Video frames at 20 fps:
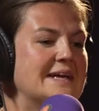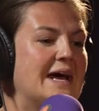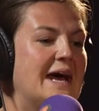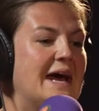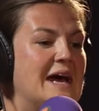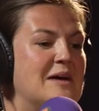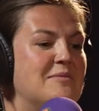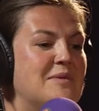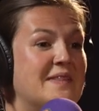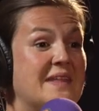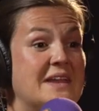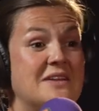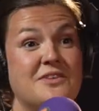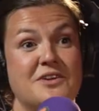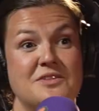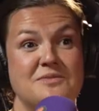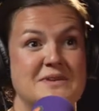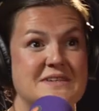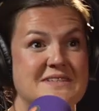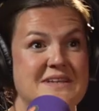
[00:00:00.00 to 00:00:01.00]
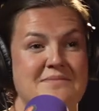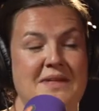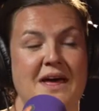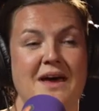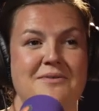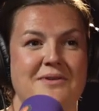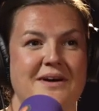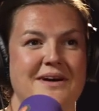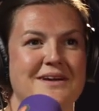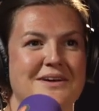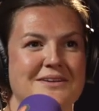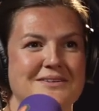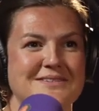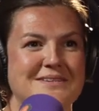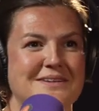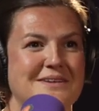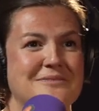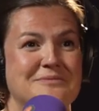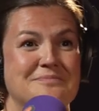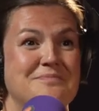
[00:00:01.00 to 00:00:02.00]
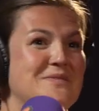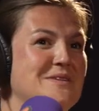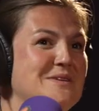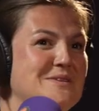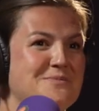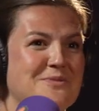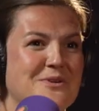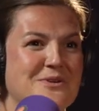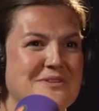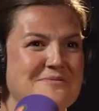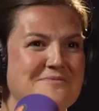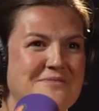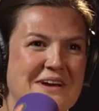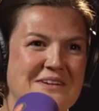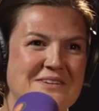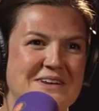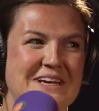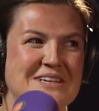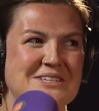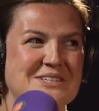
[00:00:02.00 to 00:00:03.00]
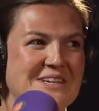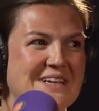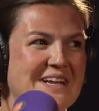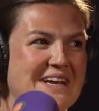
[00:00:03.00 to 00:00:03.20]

Um, and then you've got the museum that I work on, so the De Morgan Foundation.